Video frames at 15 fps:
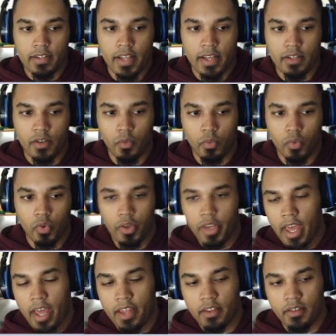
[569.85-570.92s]
I don't look
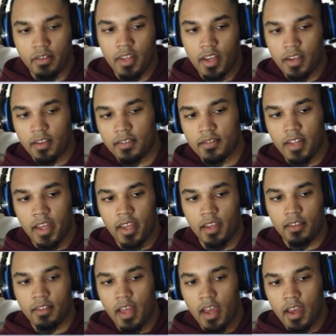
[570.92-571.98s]
at things like
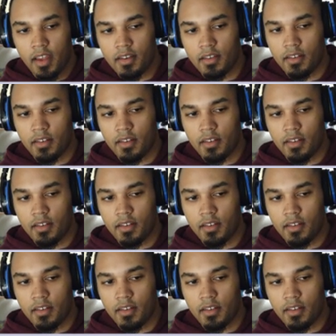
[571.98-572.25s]
that.